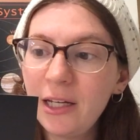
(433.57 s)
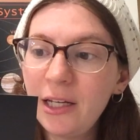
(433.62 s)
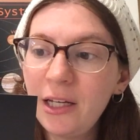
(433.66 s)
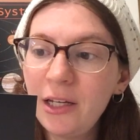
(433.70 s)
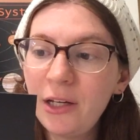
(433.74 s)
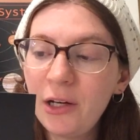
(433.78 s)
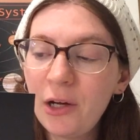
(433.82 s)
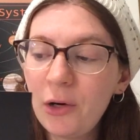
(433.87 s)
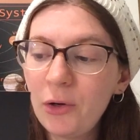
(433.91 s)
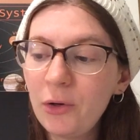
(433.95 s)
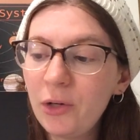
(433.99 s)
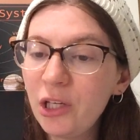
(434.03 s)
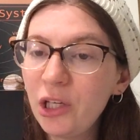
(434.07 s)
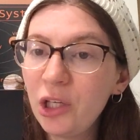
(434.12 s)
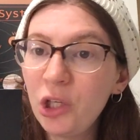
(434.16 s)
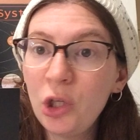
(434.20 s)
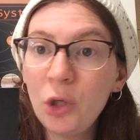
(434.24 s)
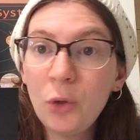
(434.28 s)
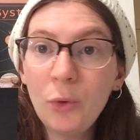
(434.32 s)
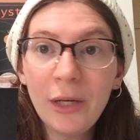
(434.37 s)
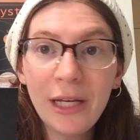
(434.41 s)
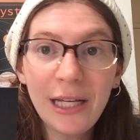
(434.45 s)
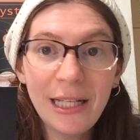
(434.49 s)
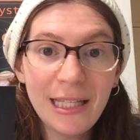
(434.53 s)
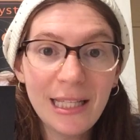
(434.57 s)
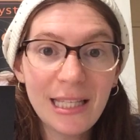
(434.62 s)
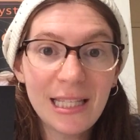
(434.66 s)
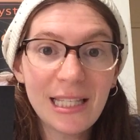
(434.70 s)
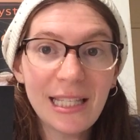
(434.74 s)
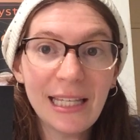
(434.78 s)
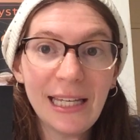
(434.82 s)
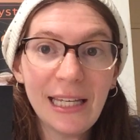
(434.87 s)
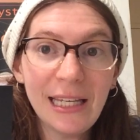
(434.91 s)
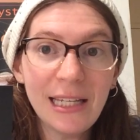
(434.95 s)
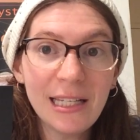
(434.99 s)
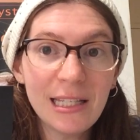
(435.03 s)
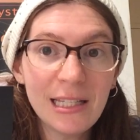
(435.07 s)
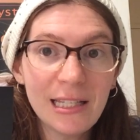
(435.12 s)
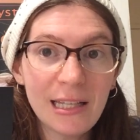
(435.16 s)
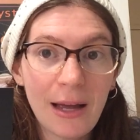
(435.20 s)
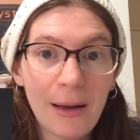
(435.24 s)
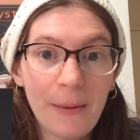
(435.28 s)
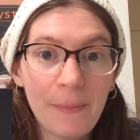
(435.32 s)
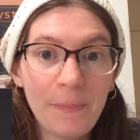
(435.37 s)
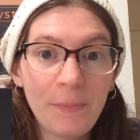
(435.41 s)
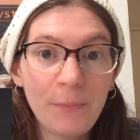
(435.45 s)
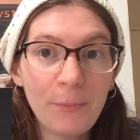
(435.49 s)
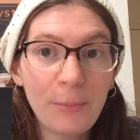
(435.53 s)
You know, you can see
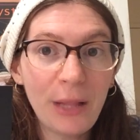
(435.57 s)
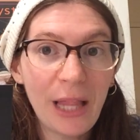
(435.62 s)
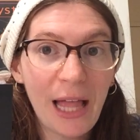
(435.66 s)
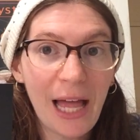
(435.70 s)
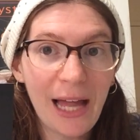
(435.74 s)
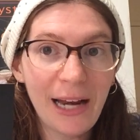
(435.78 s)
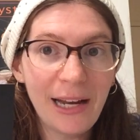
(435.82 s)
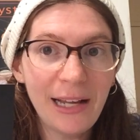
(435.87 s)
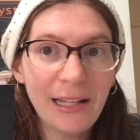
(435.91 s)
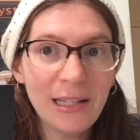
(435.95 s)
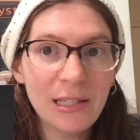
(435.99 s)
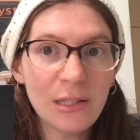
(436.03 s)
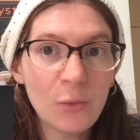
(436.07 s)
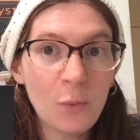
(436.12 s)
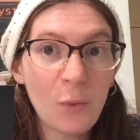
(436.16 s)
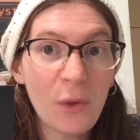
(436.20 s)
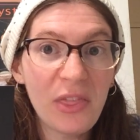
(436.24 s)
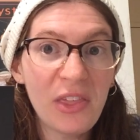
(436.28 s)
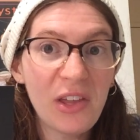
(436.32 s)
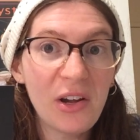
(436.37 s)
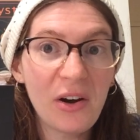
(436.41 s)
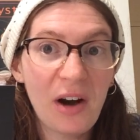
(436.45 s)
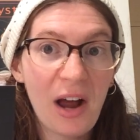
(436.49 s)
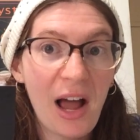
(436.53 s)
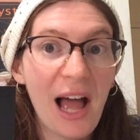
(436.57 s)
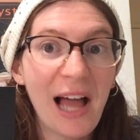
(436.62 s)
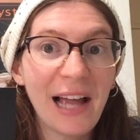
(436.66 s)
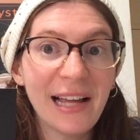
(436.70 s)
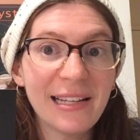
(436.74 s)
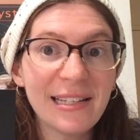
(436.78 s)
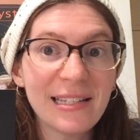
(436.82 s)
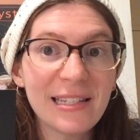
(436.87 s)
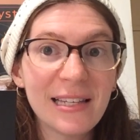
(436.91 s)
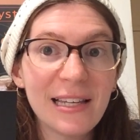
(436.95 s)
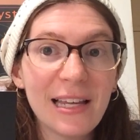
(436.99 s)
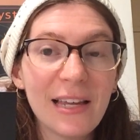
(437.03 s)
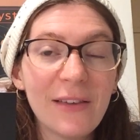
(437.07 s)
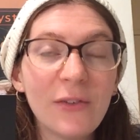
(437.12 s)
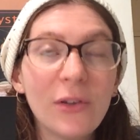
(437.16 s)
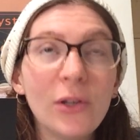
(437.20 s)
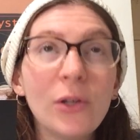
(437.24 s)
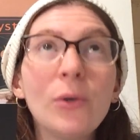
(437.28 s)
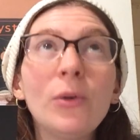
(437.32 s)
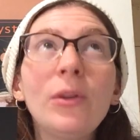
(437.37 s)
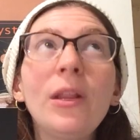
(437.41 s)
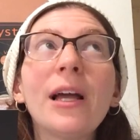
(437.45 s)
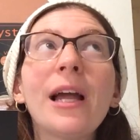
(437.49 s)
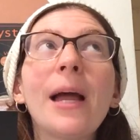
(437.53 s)
some planets with your eyes. If
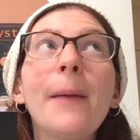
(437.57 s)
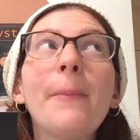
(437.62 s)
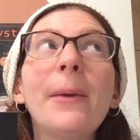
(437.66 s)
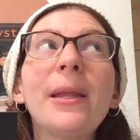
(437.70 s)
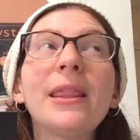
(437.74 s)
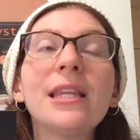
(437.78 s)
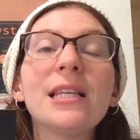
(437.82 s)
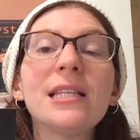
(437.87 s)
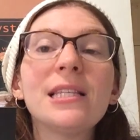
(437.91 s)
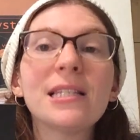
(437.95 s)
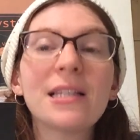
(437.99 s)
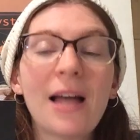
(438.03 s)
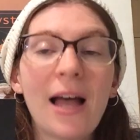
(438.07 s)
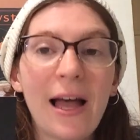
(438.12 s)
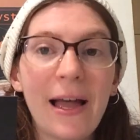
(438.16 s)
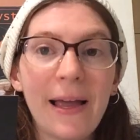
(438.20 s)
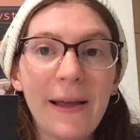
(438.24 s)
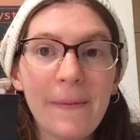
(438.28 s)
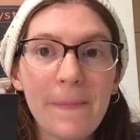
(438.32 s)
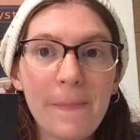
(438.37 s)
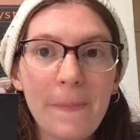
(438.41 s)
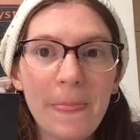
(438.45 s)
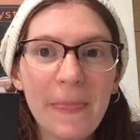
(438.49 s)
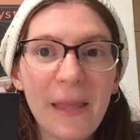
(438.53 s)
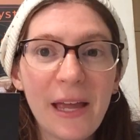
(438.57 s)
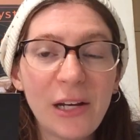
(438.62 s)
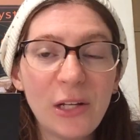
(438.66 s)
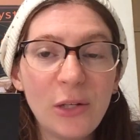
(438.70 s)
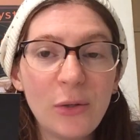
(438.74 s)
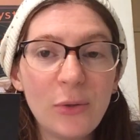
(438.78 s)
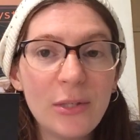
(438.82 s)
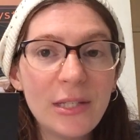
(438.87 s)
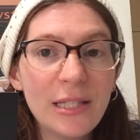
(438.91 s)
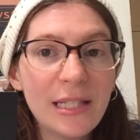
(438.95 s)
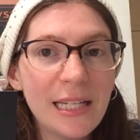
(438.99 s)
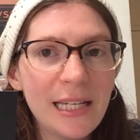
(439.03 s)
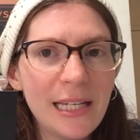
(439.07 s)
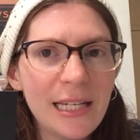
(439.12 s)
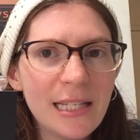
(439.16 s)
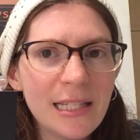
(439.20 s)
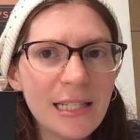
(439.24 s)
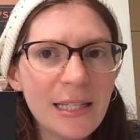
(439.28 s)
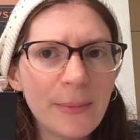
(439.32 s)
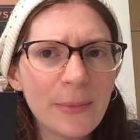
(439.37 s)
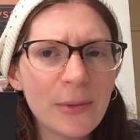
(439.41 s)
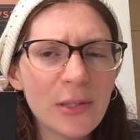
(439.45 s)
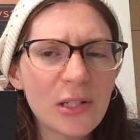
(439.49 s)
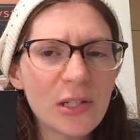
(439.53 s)
you look up at the sky and you see
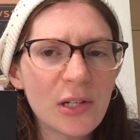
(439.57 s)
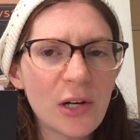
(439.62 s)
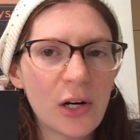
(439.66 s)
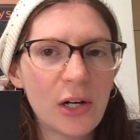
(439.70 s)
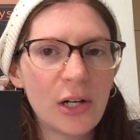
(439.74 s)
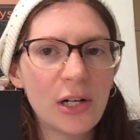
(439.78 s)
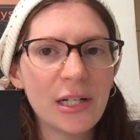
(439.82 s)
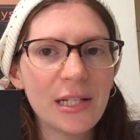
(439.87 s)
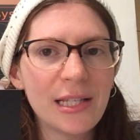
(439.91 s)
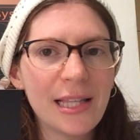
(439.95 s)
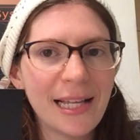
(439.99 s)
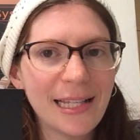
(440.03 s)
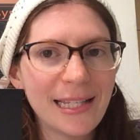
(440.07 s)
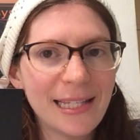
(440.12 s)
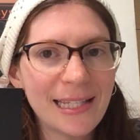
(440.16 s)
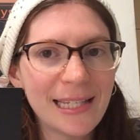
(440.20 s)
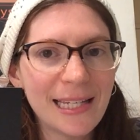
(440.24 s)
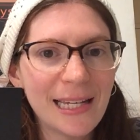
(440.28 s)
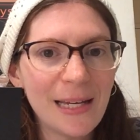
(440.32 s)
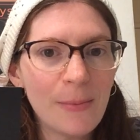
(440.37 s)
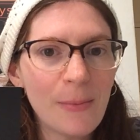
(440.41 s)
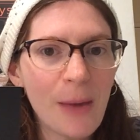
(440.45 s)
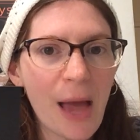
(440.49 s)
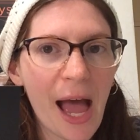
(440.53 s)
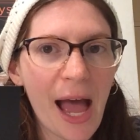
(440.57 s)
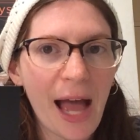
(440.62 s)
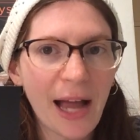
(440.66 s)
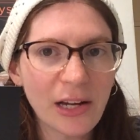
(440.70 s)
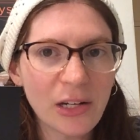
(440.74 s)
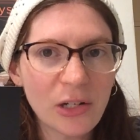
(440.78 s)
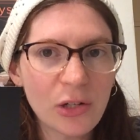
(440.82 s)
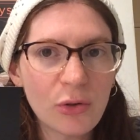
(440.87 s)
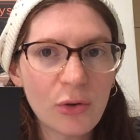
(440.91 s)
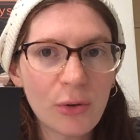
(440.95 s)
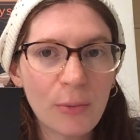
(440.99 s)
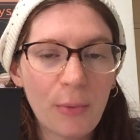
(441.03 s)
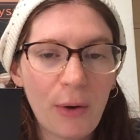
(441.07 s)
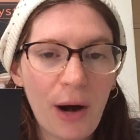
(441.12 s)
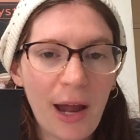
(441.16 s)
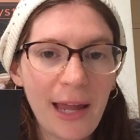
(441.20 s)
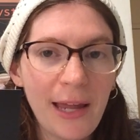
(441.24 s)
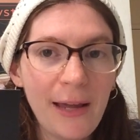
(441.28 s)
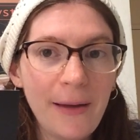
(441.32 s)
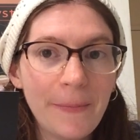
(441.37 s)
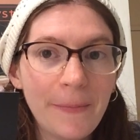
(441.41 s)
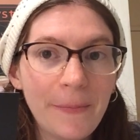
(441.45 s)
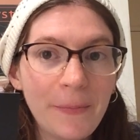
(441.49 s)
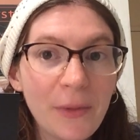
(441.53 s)
some stars that seem extra
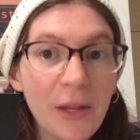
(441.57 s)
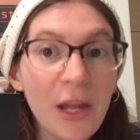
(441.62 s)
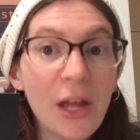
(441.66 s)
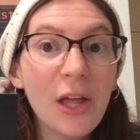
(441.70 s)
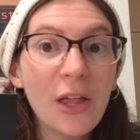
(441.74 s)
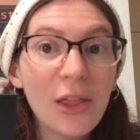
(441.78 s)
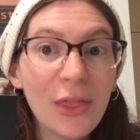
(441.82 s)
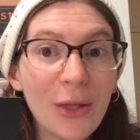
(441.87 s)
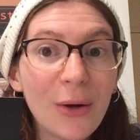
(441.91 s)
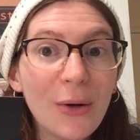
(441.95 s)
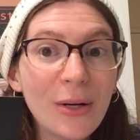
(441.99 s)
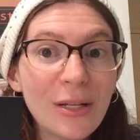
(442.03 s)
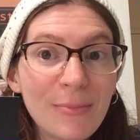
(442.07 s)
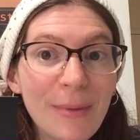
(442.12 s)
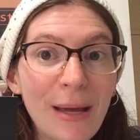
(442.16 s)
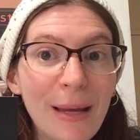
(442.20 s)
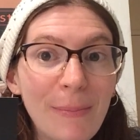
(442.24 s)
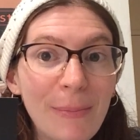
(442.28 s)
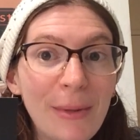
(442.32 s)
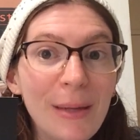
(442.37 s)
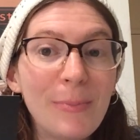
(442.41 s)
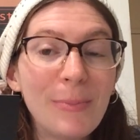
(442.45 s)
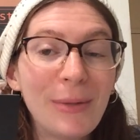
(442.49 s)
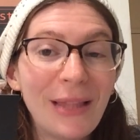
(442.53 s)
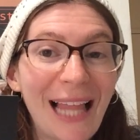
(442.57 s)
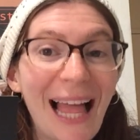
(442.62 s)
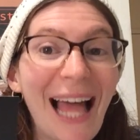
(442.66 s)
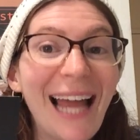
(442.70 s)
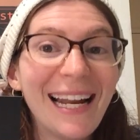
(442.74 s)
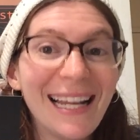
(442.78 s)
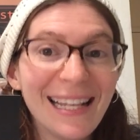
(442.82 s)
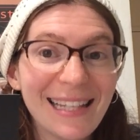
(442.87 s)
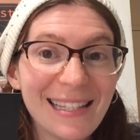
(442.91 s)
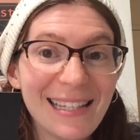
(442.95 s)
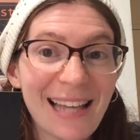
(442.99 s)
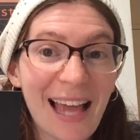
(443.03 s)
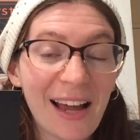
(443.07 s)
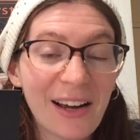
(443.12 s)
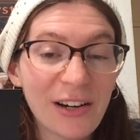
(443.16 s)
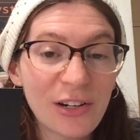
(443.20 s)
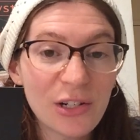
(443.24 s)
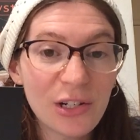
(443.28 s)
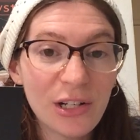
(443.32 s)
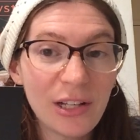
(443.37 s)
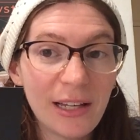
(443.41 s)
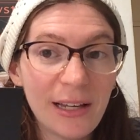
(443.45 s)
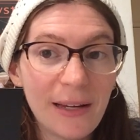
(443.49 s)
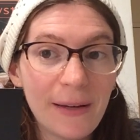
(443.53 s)
bright, those might be planets,
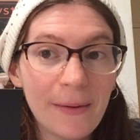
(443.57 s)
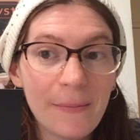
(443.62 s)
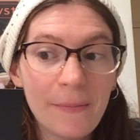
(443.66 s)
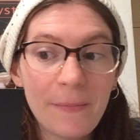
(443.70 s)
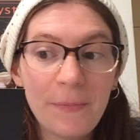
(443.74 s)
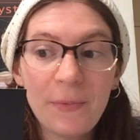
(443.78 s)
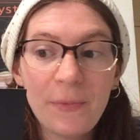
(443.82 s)
actually.